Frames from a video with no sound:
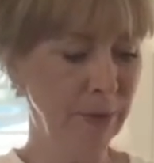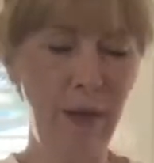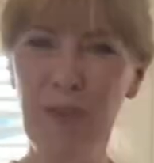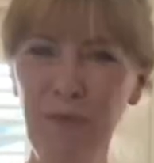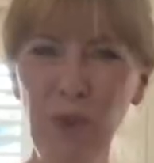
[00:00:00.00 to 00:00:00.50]

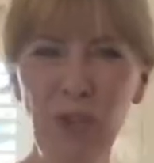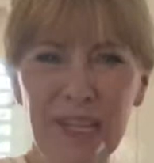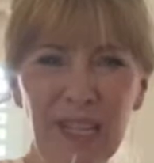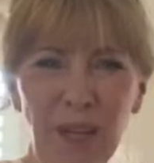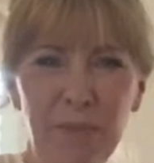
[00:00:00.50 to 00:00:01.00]
the food
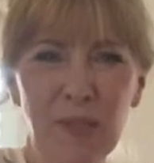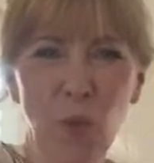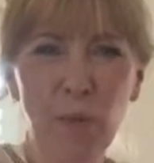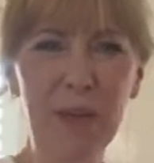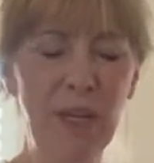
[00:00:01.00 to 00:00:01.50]
doesn't
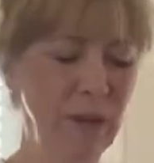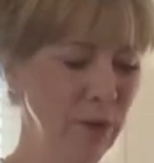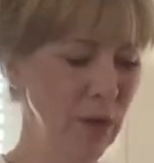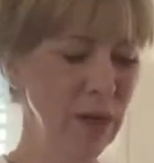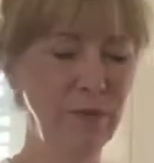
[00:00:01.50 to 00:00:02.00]
absorb it.
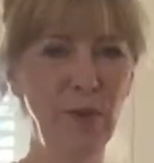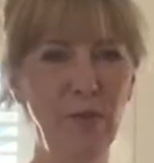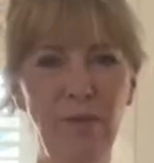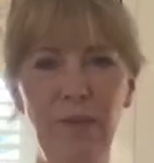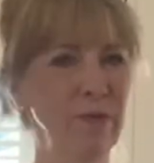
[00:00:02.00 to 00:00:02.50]
If
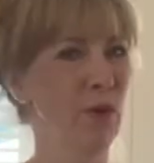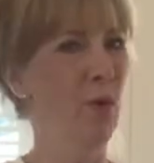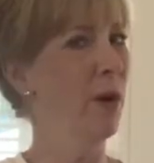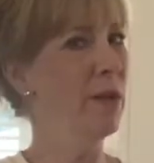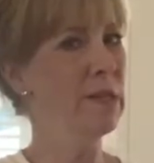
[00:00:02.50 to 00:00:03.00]
your
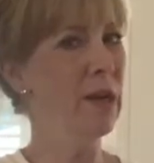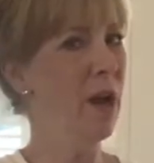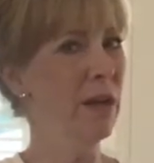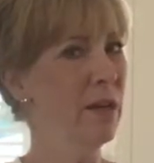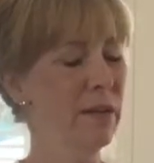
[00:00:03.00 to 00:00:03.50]
oil isn't
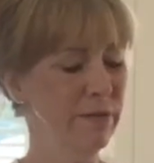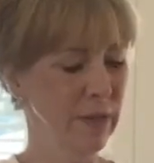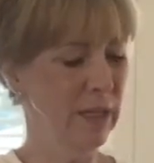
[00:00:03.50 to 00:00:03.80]
hot enough,